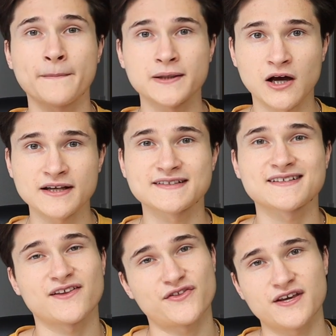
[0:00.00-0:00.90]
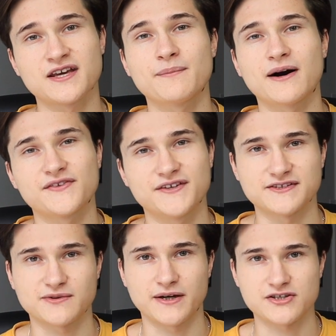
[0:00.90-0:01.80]
plus think about
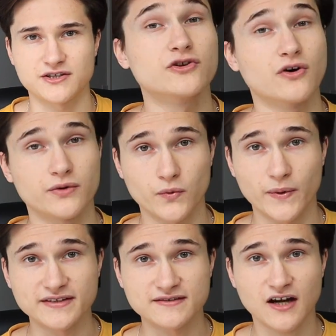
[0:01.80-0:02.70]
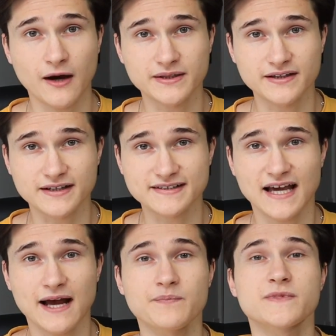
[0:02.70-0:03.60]
this question. You don't want to waste time in an
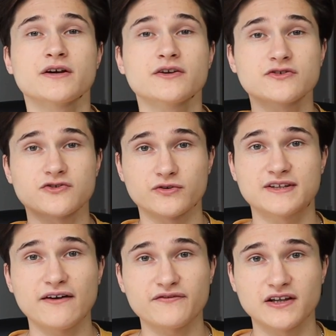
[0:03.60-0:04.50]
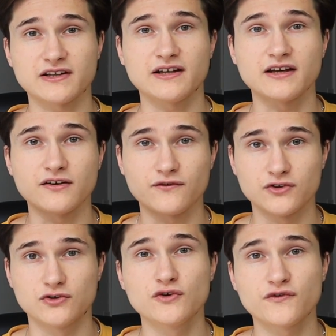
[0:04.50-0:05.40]
exam, so definitely if
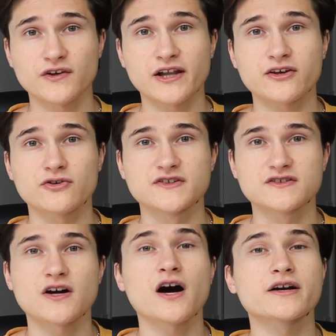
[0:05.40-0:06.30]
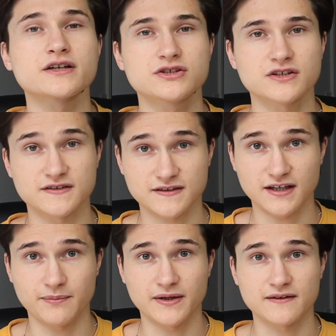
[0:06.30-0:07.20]
you do feel like you're stuck, just
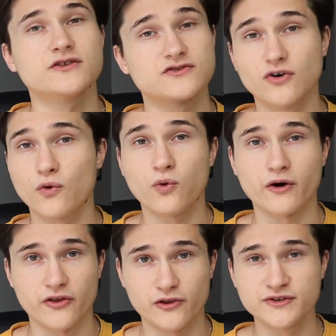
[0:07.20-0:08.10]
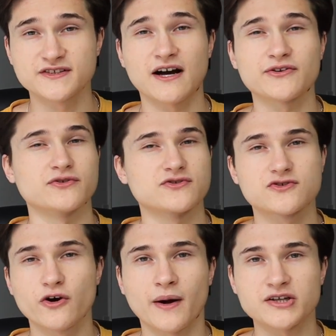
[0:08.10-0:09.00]
skip it. It's not worth losing out on
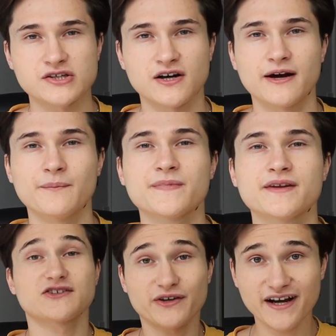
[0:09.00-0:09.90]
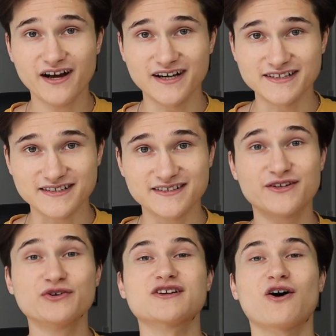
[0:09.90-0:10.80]
so much time. So yeah guys,
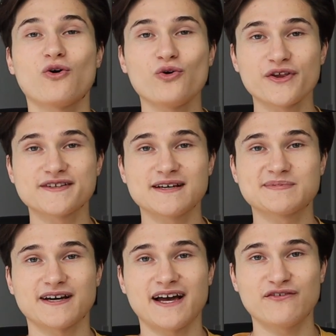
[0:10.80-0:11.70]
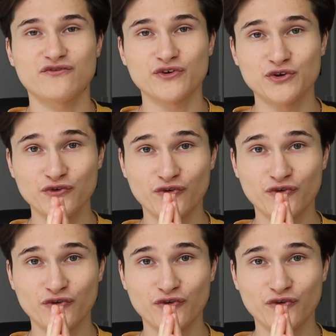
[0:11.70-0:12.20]
those are all the tips I have for you